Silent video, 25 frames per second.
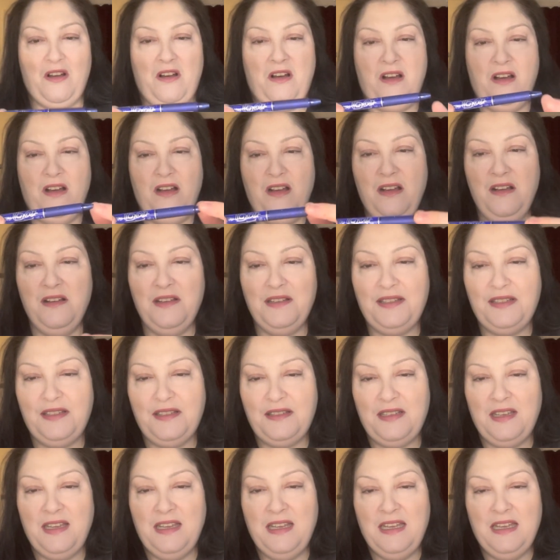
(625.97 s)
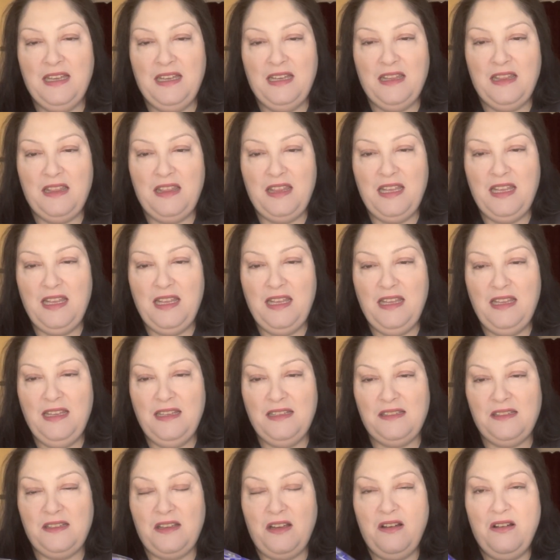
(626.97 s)
asked,
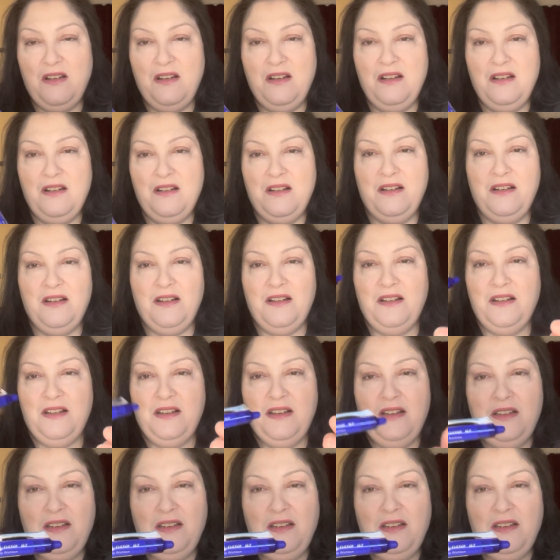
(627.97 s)
these are